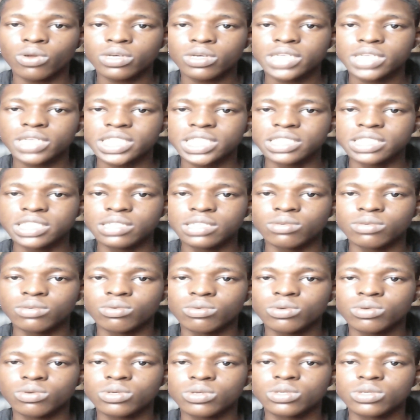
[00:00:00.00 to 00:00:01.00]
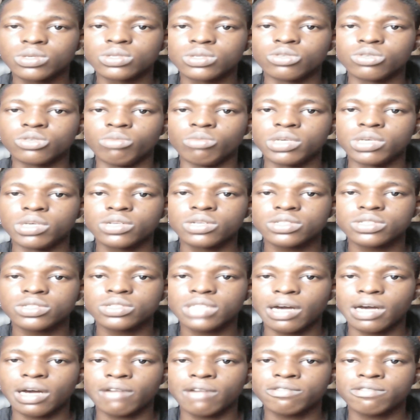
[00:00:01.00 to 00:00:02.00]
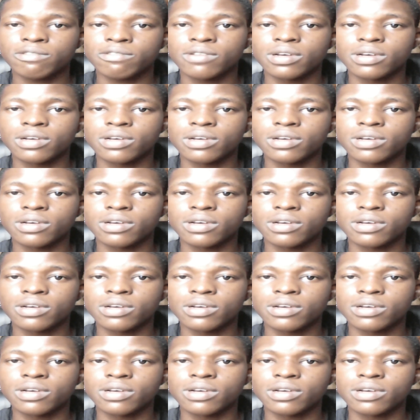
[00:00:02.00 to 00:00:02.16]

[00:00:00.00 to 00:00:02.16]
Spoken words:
is new, you may not have